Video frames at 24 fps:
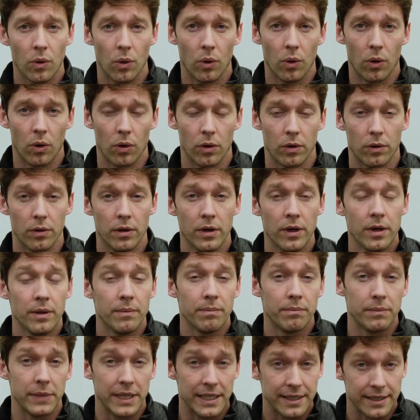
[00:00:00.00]
or
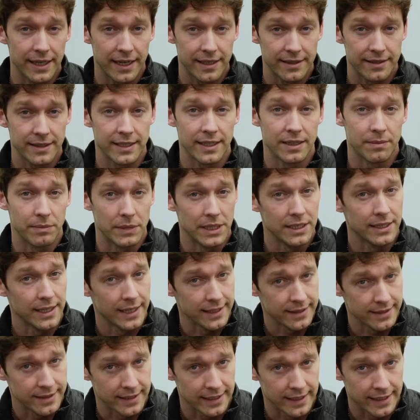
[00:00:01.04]
me testing and me
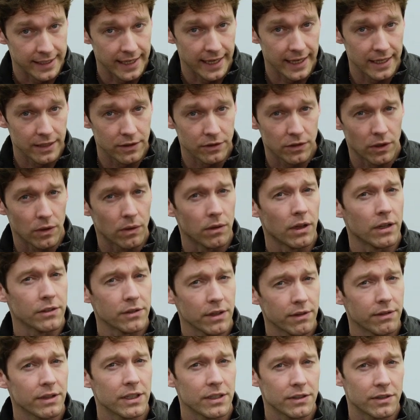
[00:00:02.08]
testing again, so
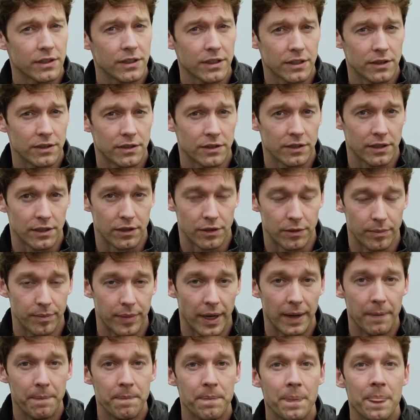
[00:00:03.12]
lots of things to consider.
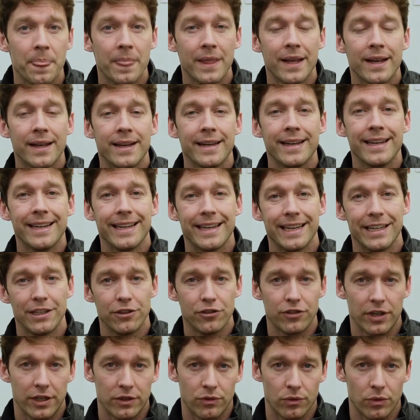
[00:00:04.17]
But
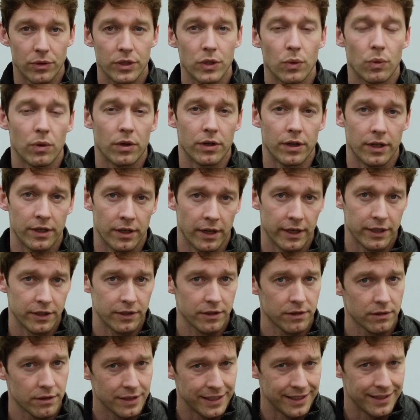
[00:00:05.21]
in general, you want a
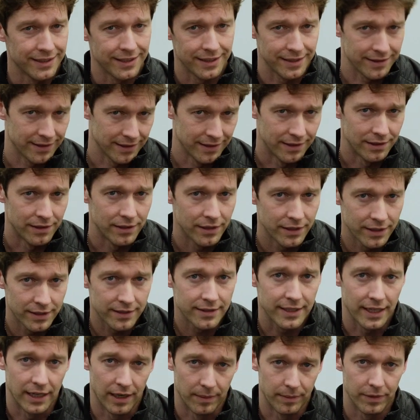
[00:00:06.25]
nice, consistent
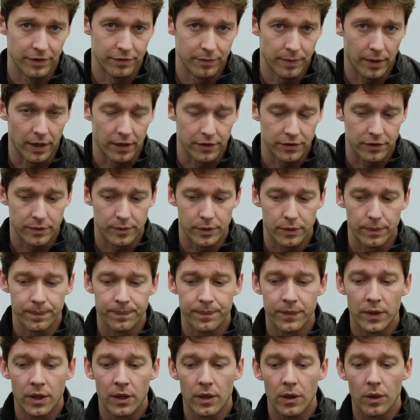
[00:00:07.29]
setup if possible.
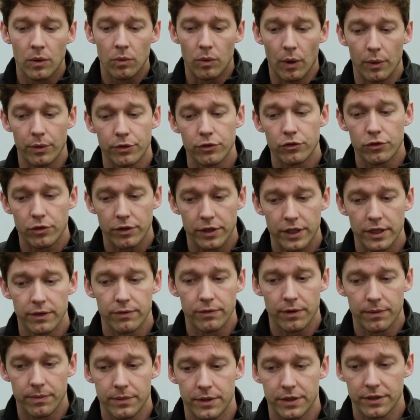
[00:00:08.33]
What was tricky
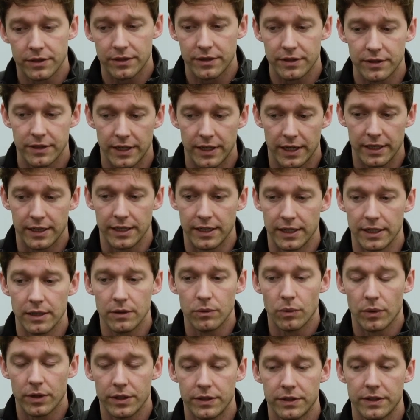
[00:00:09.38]
from this study
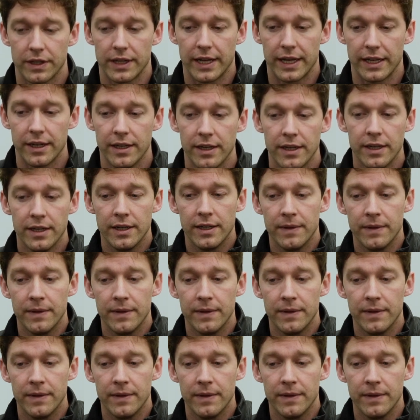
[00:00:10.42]
was that